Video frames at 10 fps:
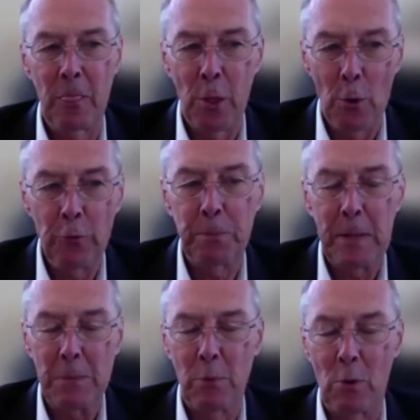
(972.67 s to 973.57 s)
those
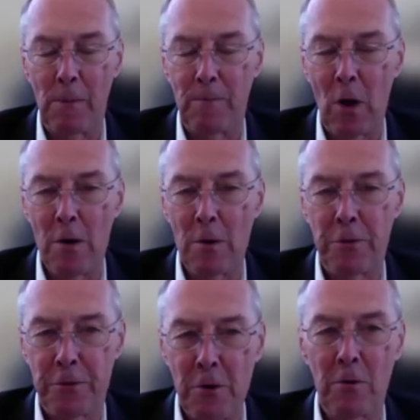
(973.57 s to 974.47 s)
people are
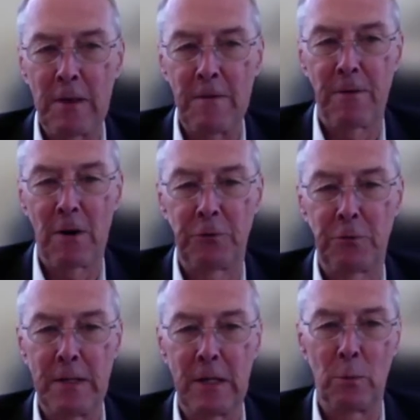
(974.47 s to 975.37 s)
thoroughly
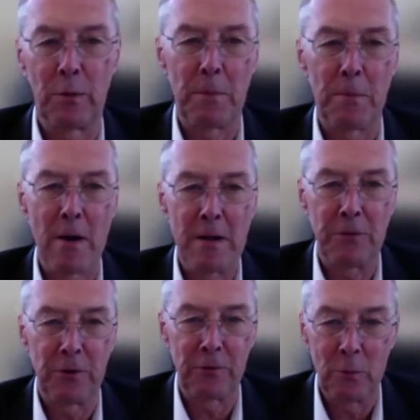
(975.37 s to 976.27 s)
frustrated with the party
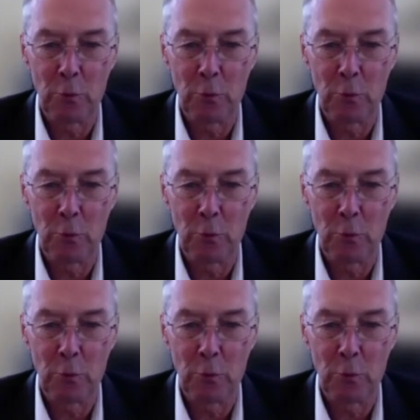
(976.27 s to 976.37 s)
system,